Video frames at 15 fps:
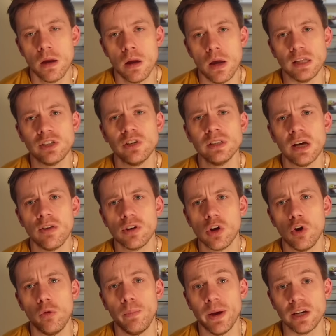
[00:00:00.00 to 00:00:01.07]
It turns out the
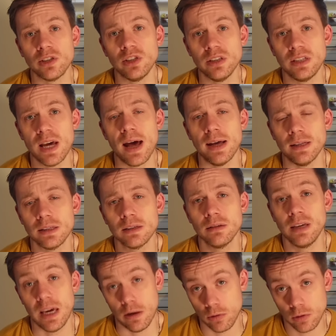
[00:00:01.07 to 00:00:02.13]
girl pictured dead,
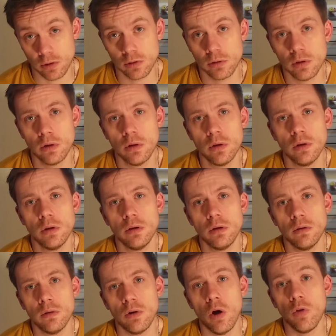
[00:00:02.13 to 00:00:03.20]
killed,
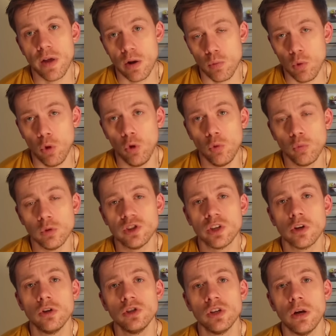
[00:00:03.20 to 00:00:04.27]
on that wall, was the
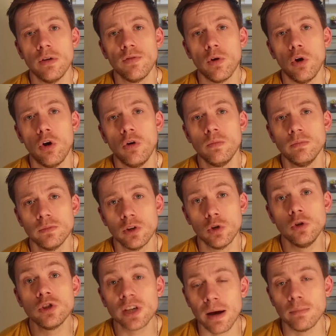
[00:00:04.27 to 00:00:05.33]
cousin of Hussam
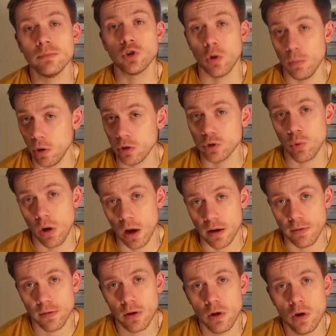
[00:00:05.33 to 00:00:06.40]
Zomlot's
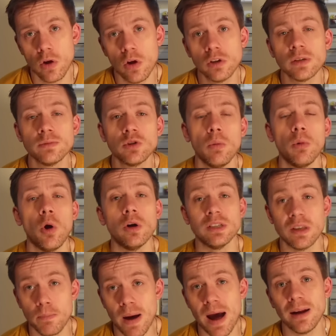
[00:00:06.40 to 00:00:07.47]
wife. Hussam Zomlot is
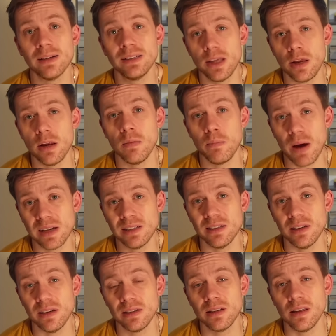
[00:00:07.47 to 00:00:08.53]
the Palestinian
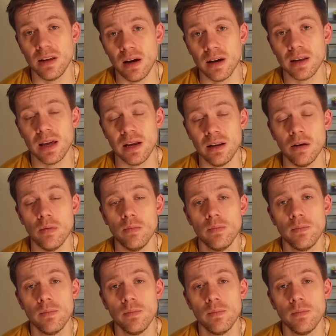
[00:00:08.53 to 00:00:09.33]
ambassador to the United Kingdom.